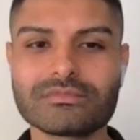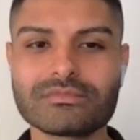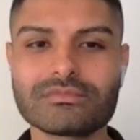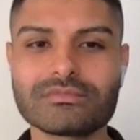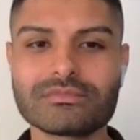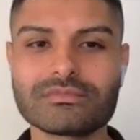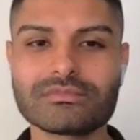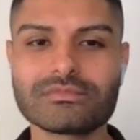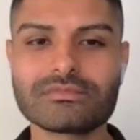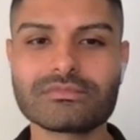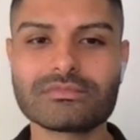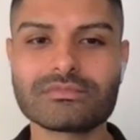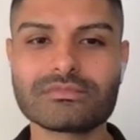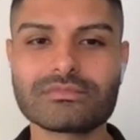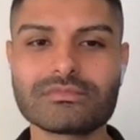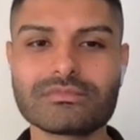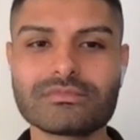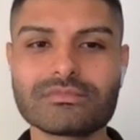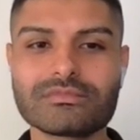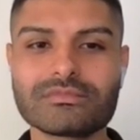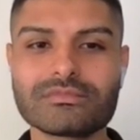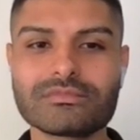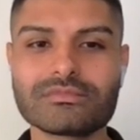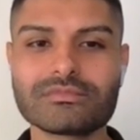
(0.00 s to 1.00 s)

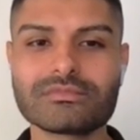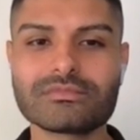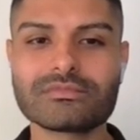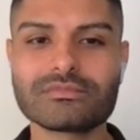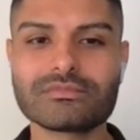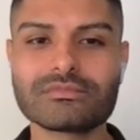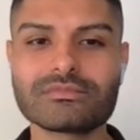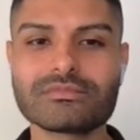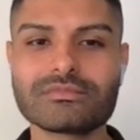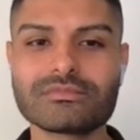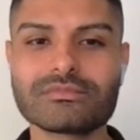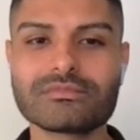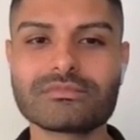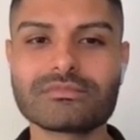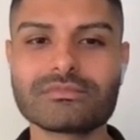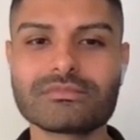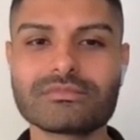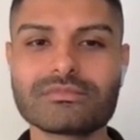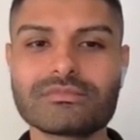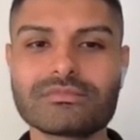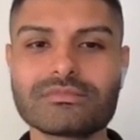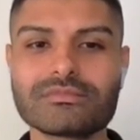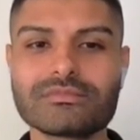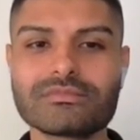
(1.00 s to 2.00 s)

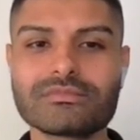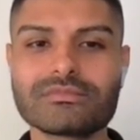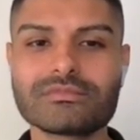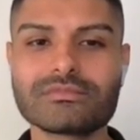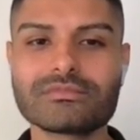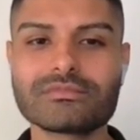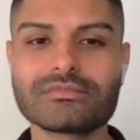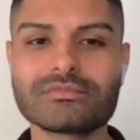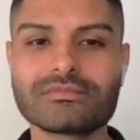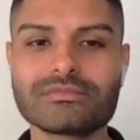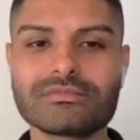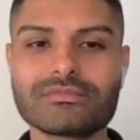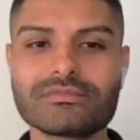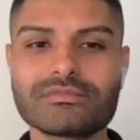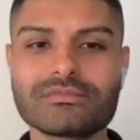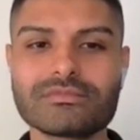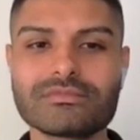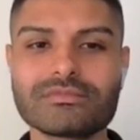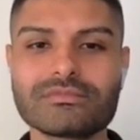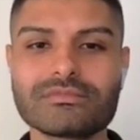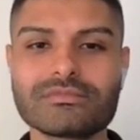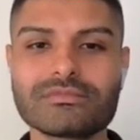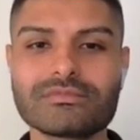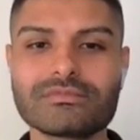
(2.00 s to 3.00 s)

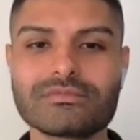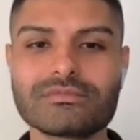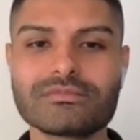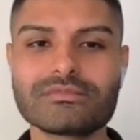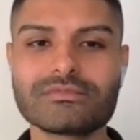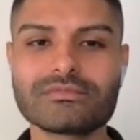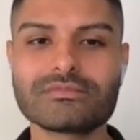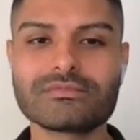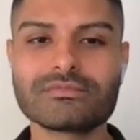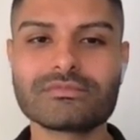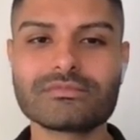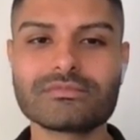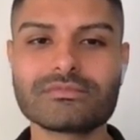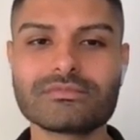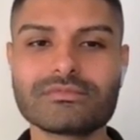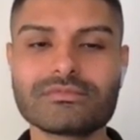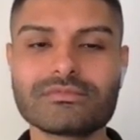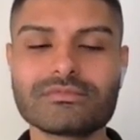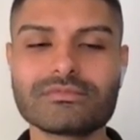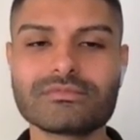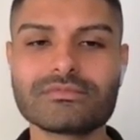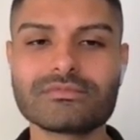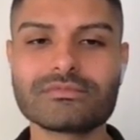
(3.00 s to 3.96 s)
No words are spoken by the person on screen.